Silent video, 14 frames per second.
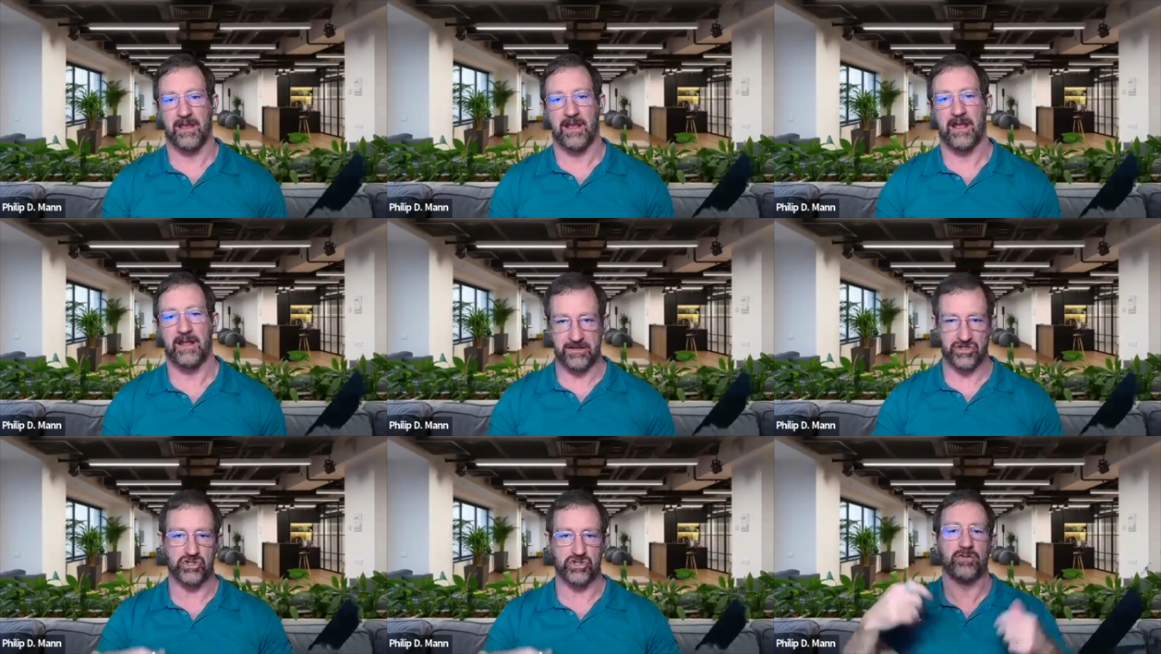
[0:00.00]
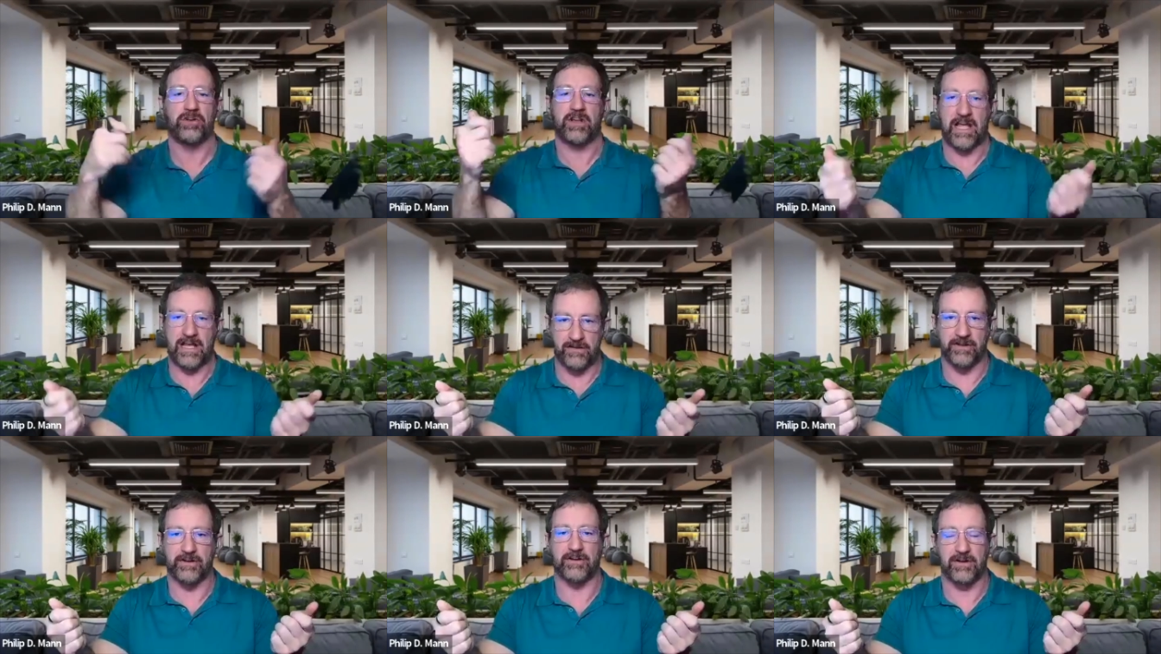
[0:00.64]
And they show their
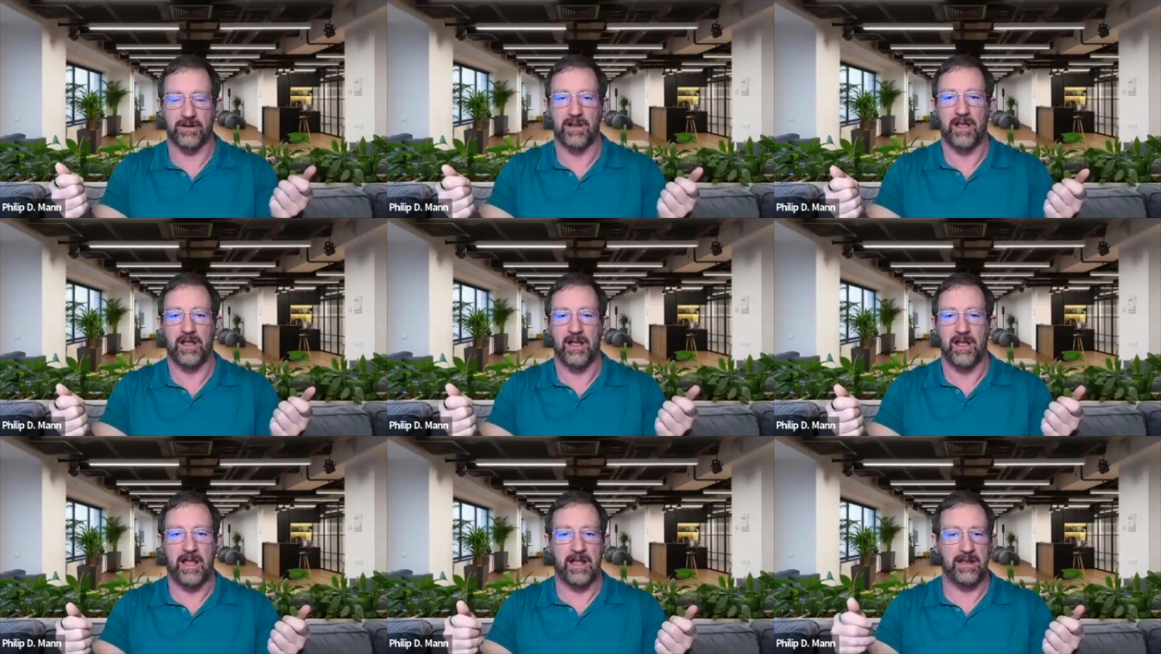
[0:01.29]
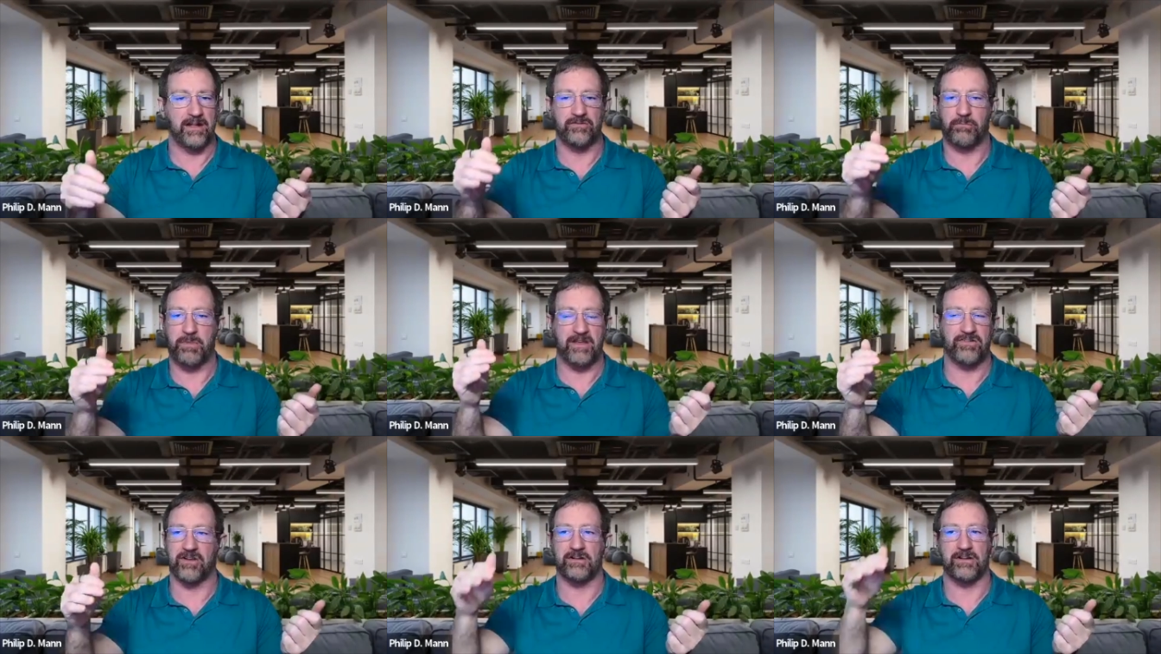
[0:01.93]
calendar, and it's
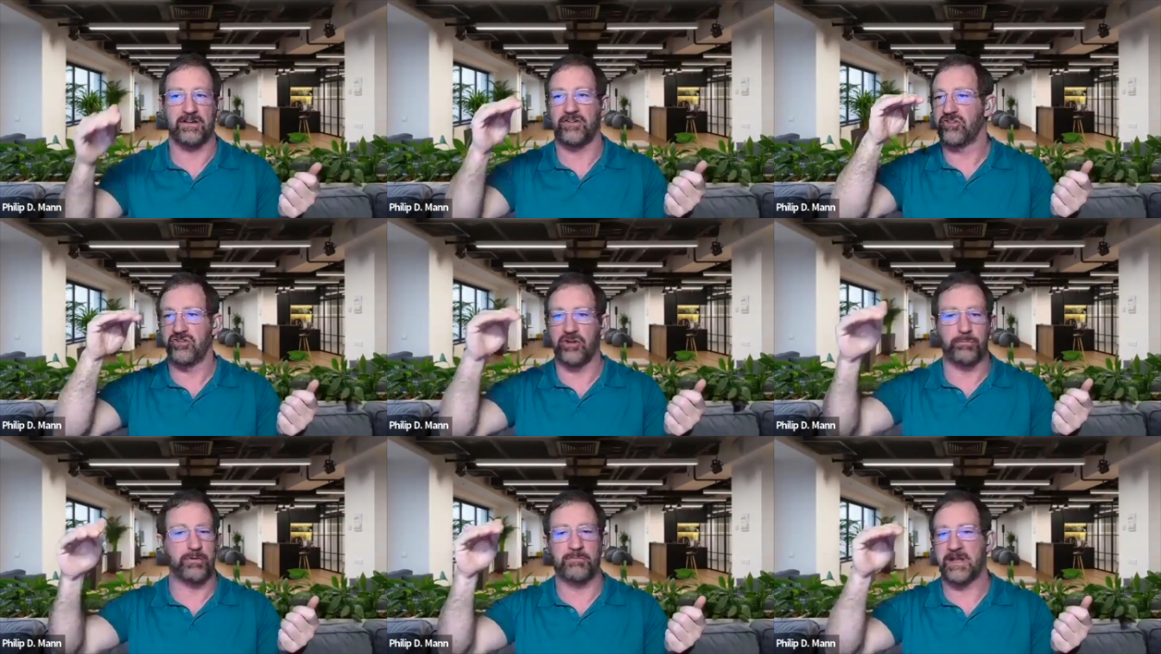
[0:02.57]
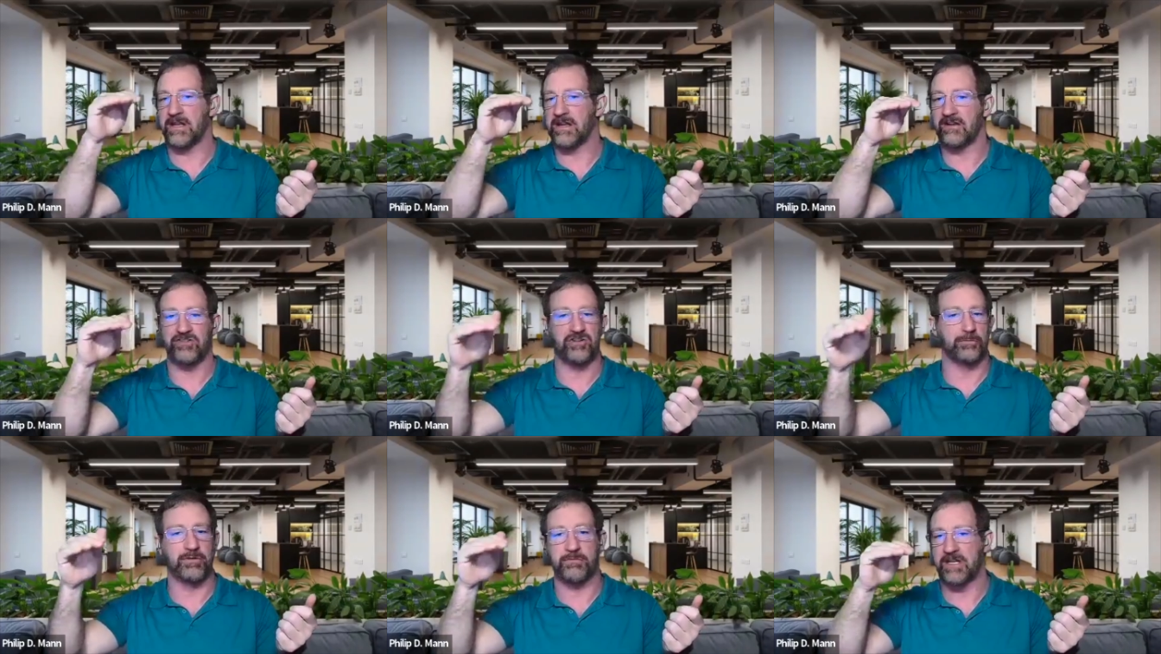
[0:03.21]
basically stupid meeting,
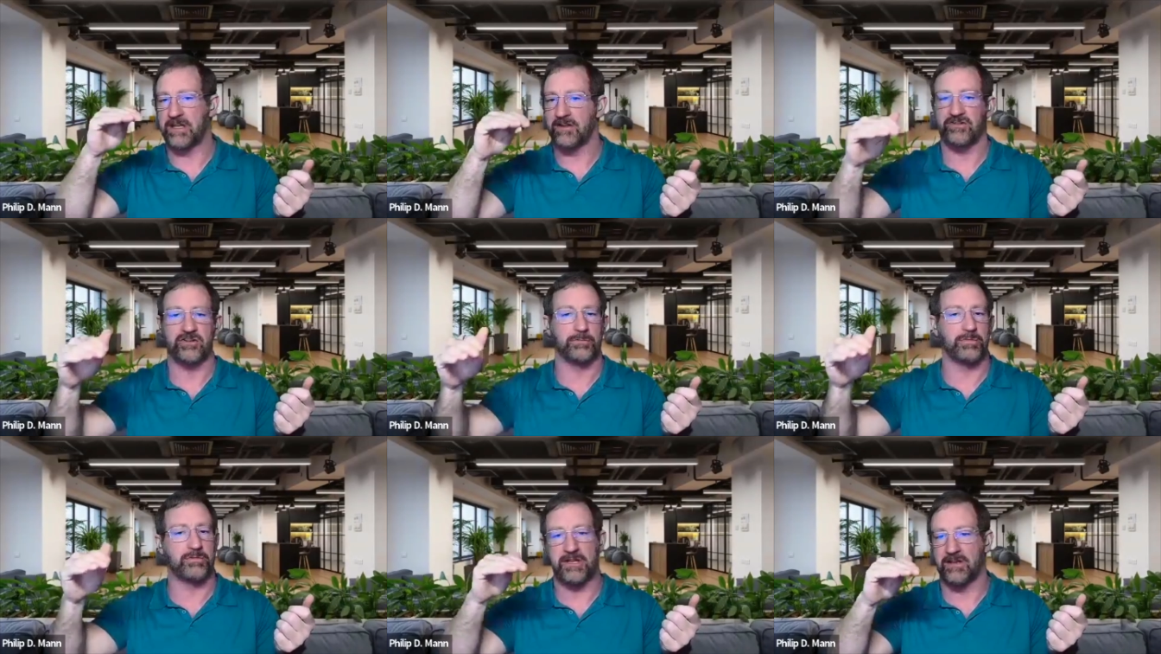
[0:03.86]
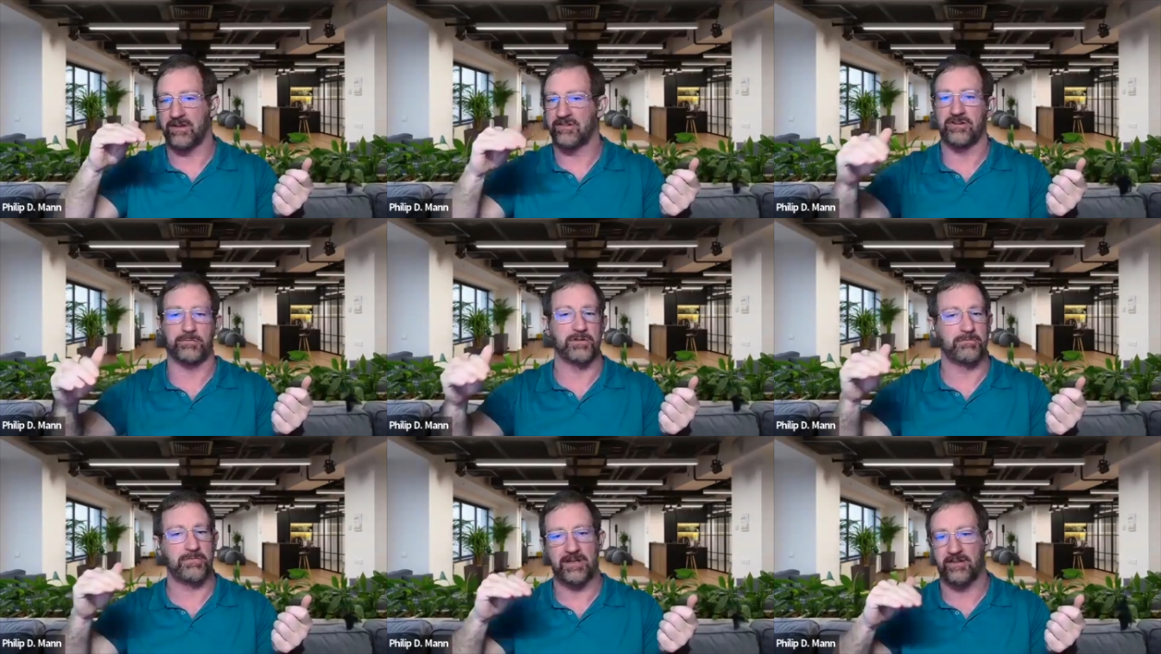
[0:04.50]
stupid meeting, stupid meeting,
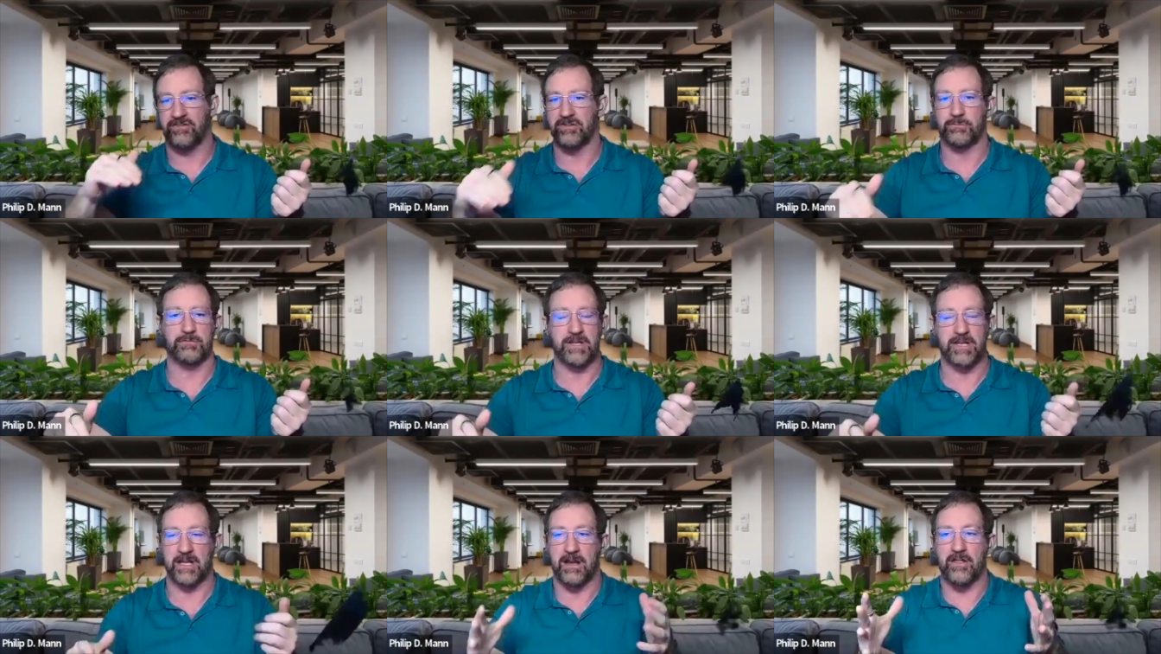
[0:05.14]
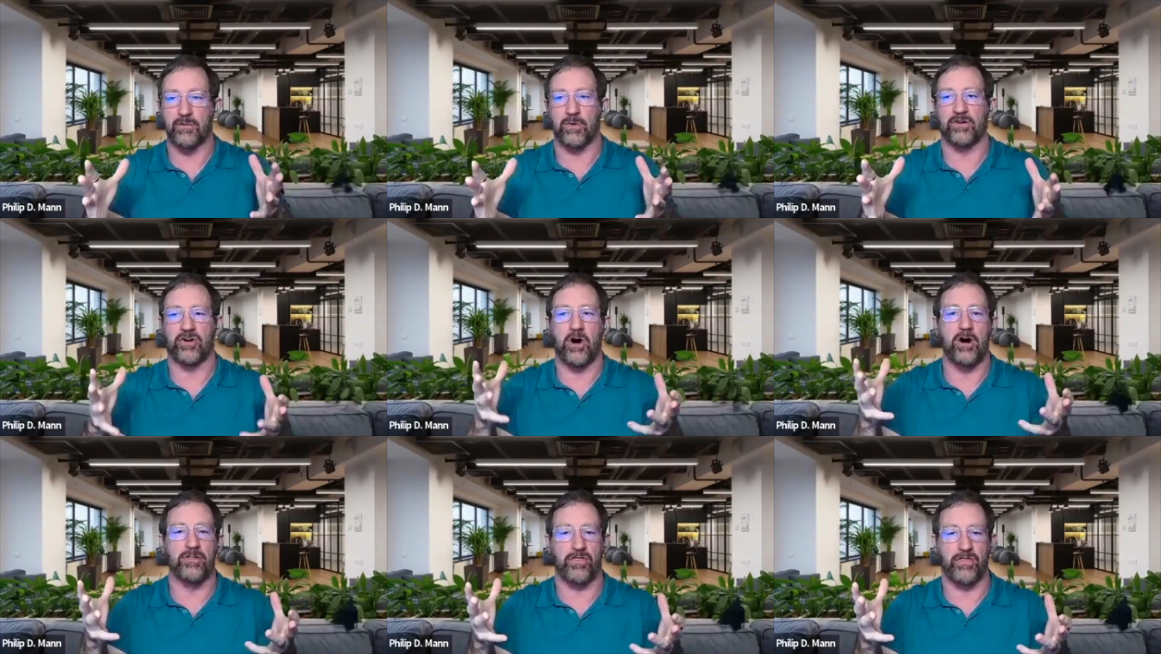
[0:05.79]
stupid meeting, stupid meeting. In other words,
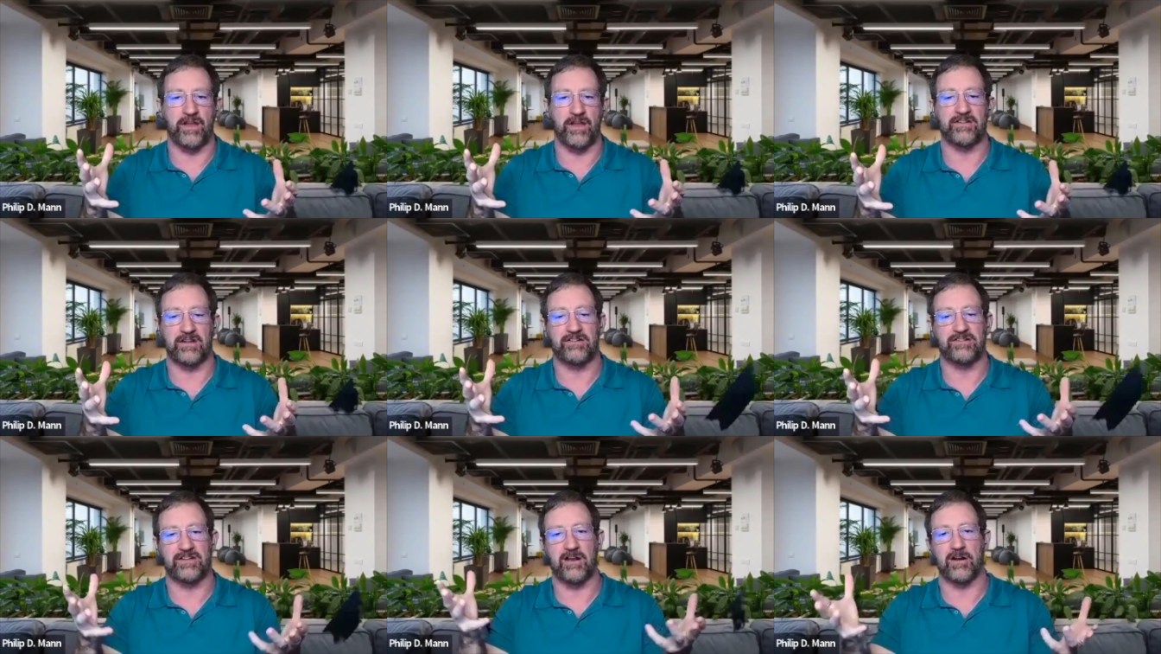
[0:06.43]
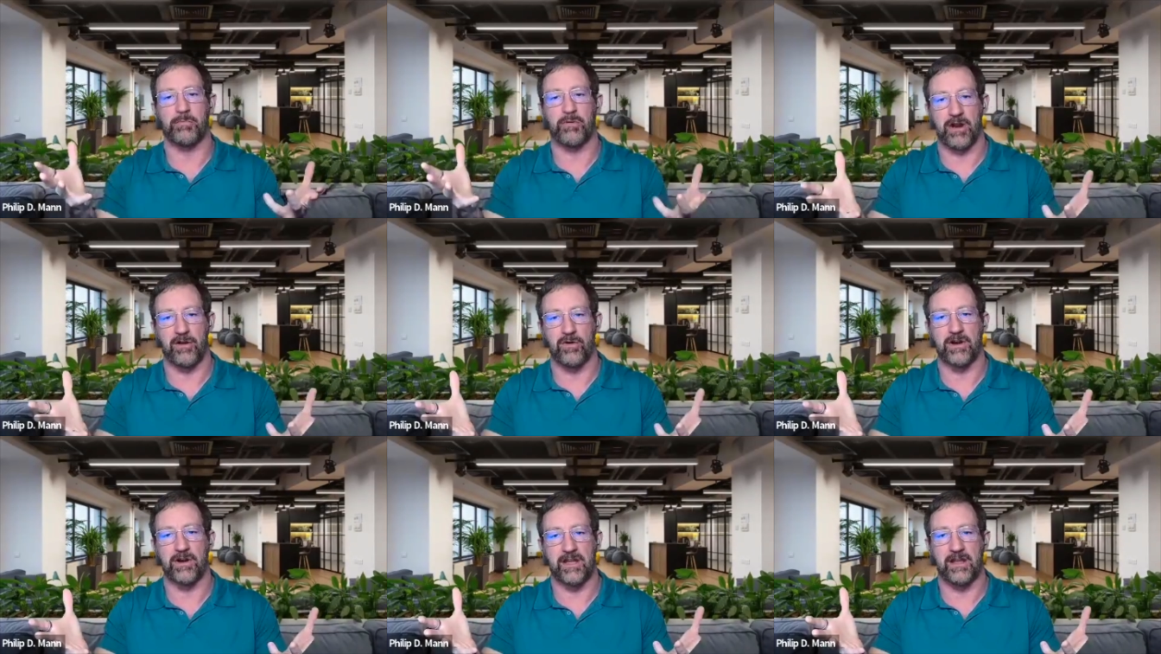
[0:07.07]
all the things they say are a
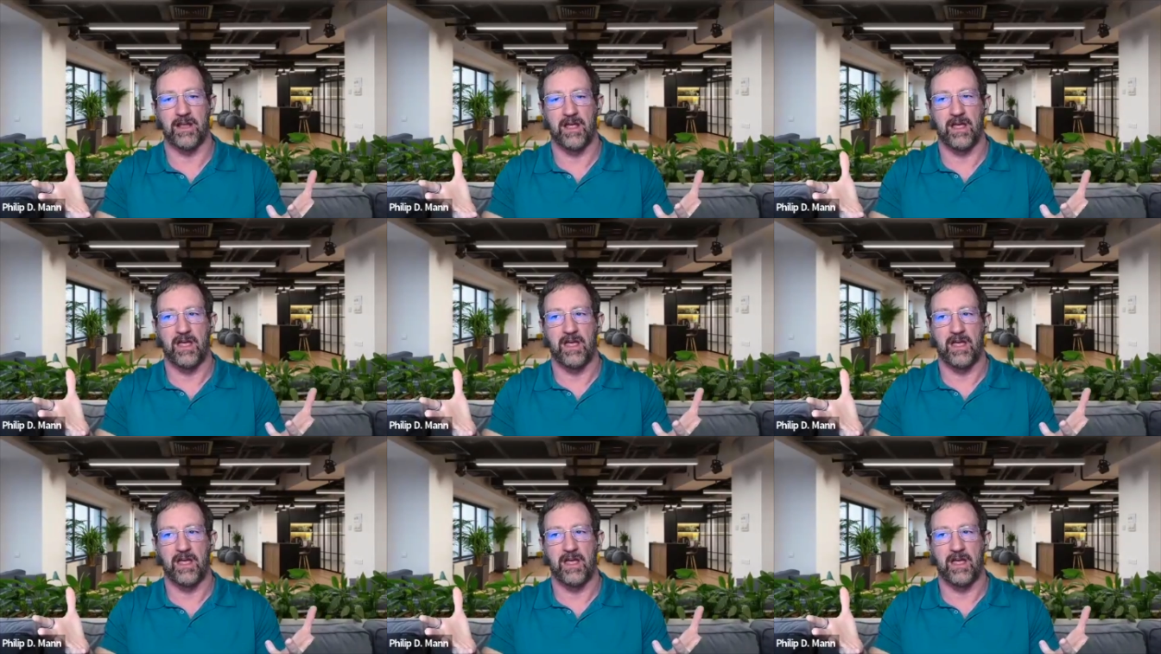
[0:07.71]
priority